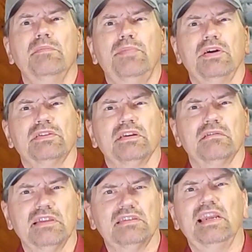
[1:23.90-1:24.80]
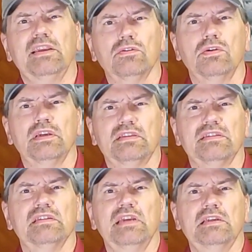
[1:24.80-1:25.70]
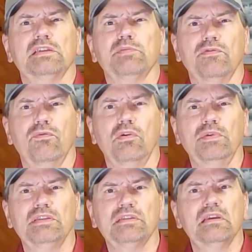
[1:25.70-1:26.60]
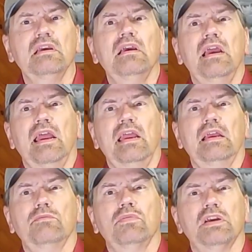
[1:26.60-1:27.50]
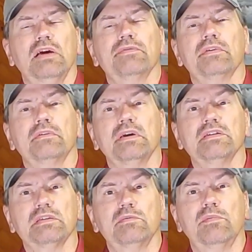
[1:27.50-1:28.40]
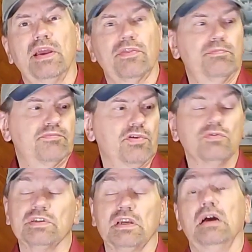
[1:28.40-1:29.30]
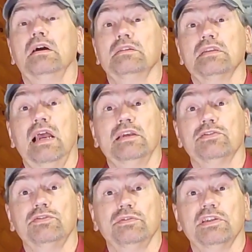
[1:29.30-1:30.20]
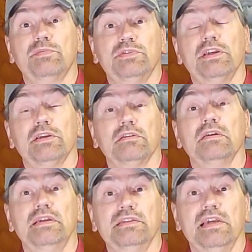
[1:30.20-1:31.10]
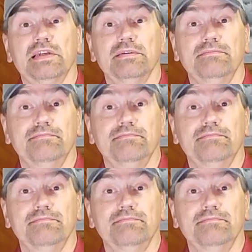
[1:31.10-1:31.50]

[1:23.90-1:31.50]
but let's take a look at this antenna's performance and cover some of my pros and cons as to this particular antenna.